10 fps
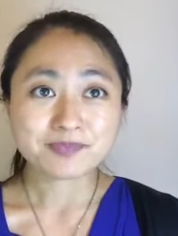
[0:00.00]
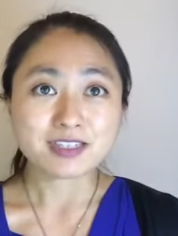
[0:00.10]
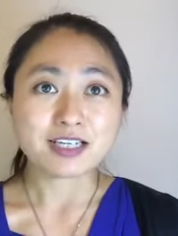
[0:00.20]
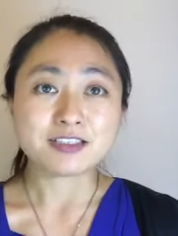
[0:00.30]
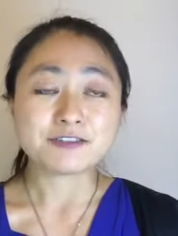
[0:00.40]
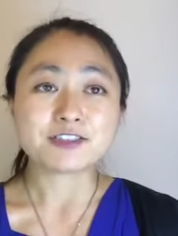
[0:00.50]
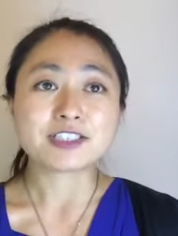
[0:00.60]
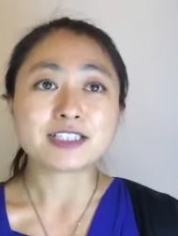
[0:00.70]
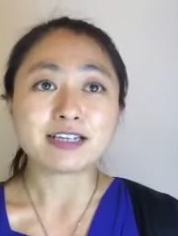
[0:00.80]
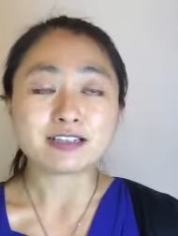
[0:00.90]
And if
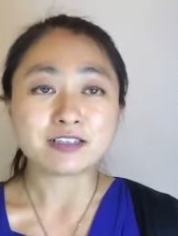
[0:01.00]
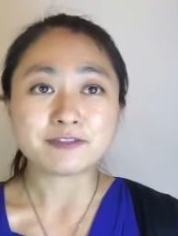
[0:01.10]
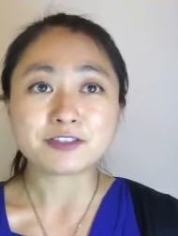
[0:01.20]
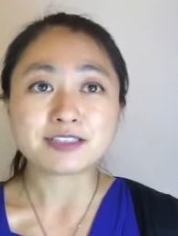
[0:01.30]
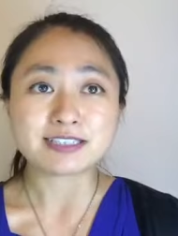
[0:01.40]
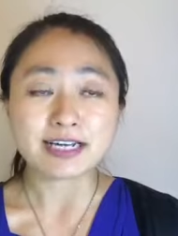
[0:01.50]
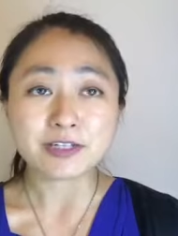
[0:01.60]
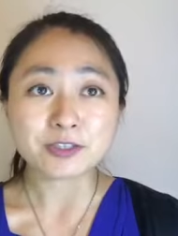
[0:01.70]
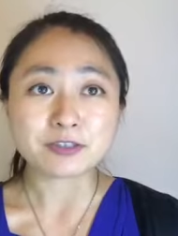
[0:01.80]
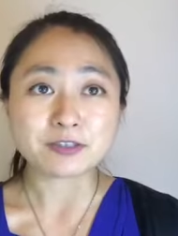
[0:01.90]
you
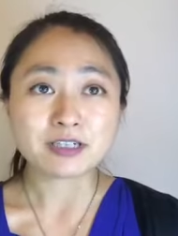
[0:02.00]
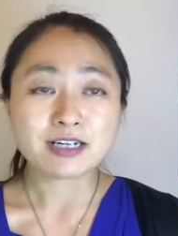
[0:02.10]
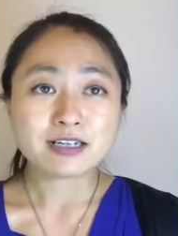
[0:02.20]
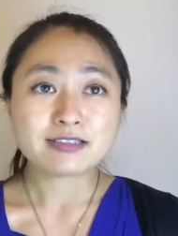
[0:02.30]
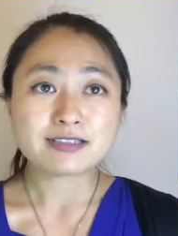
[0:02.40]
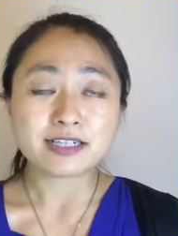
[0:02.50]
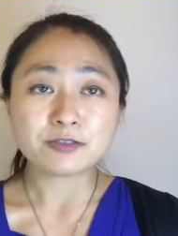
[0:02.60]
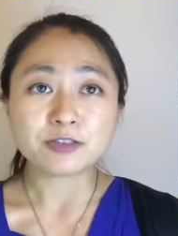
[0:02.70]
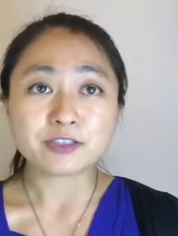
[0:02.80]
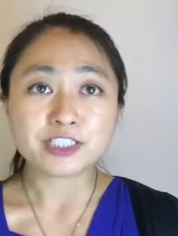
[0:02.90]
sell
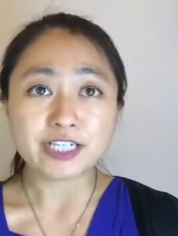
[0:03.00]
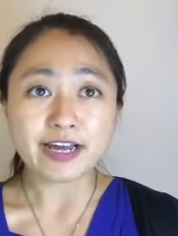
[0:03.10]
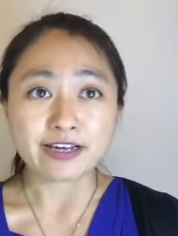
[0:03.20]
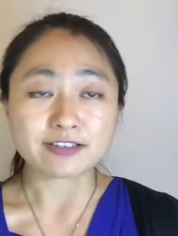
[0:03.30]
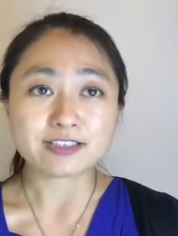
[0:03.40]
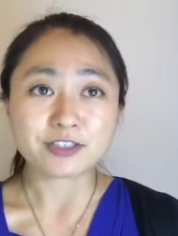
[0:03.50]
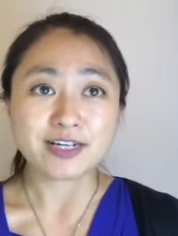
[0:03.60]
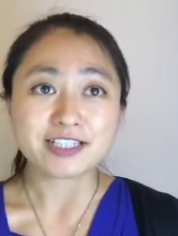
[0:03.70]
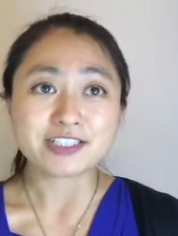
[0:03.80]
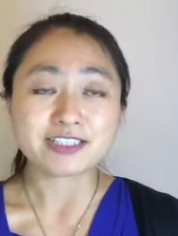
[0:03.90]
your shares, you
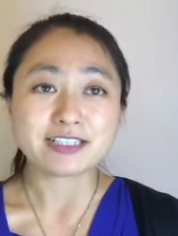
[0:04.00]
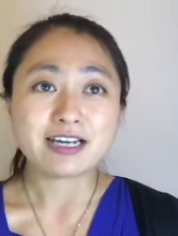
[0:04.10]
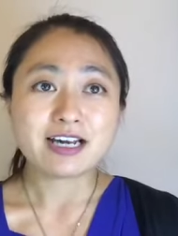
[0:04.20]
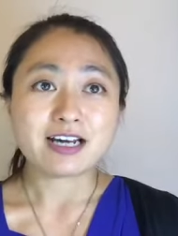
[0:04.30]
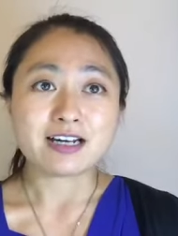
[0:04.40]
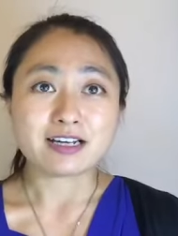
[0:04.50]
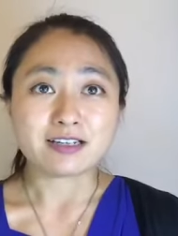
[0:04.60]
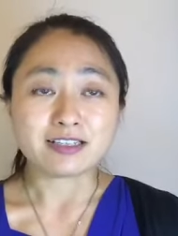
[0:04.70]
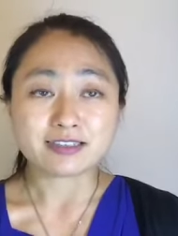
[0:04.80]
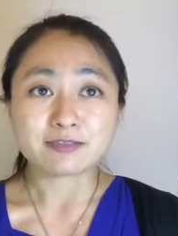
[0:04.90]
actually
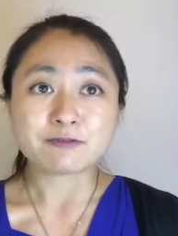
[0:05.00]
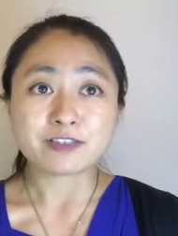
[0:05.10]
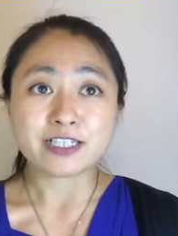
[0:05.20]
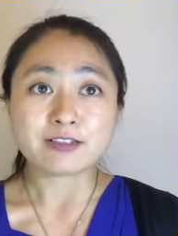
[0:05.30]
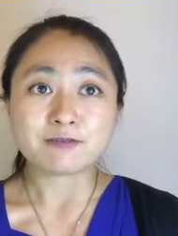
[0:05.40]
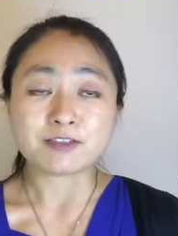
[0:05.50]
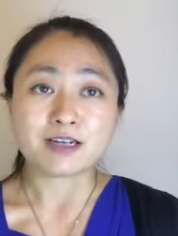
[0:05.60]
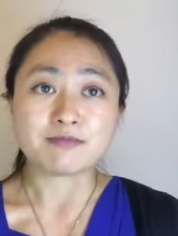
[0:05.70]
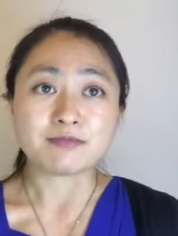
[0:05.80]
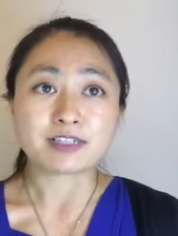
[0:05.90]
it's free
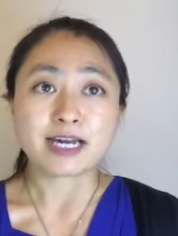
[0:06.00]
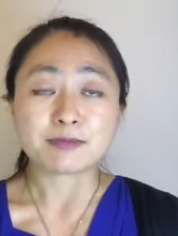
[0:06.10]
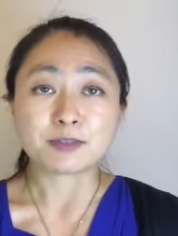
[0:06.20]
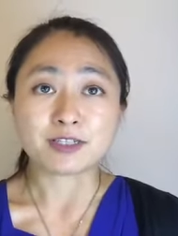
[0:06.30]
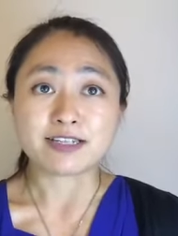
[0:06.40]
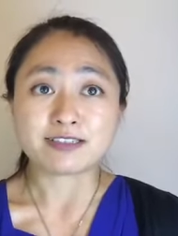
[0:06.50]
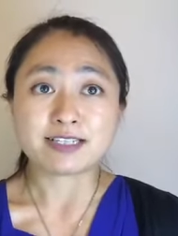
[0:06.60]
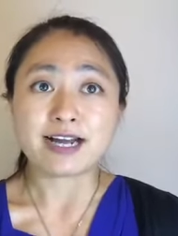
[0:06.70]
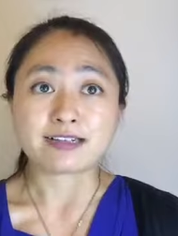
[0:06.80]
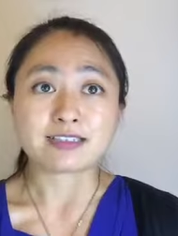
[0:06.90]
from capital gains
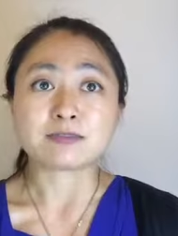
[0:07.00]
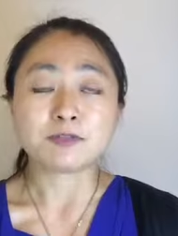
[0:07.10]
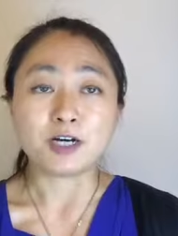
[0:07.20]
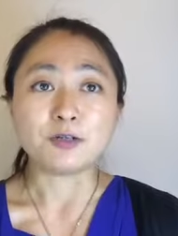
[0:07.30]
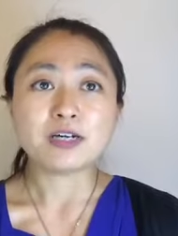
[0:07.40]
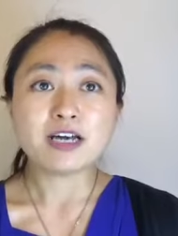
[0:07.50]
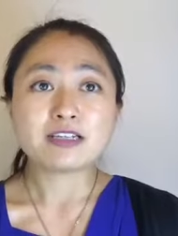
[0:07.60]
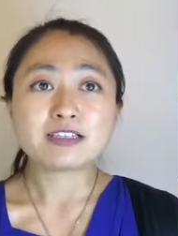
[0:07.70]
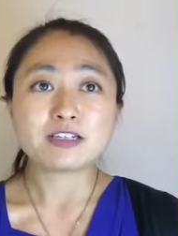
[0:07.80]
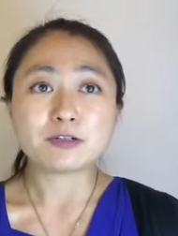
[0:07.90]
tax as well.
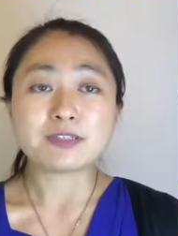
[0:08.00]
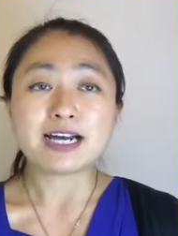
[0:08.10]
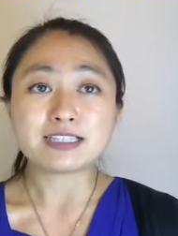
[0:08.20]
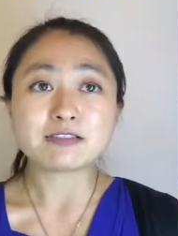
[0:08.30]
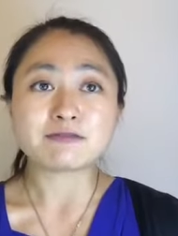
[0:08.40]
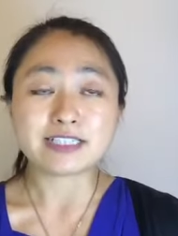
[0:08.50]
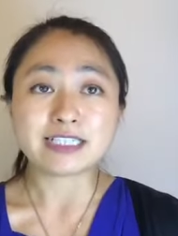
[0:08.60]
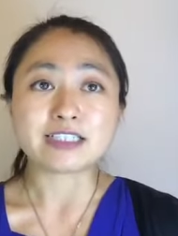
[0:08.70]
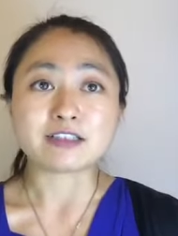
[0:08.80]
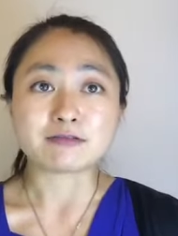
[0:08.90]
So that's a
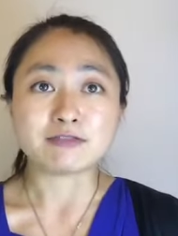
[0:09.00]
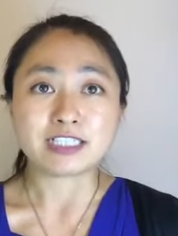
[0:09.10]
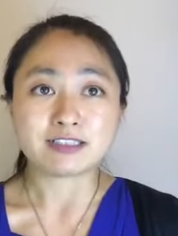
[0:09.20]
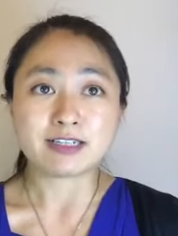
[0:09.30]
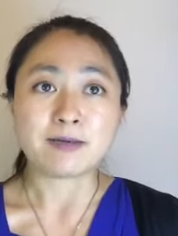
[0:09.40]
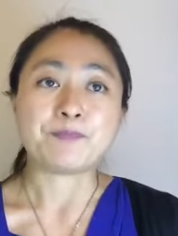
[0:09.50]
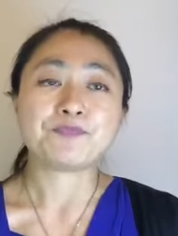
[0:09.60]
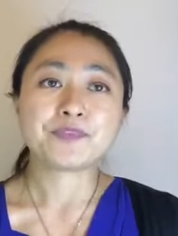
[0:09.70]
really good return.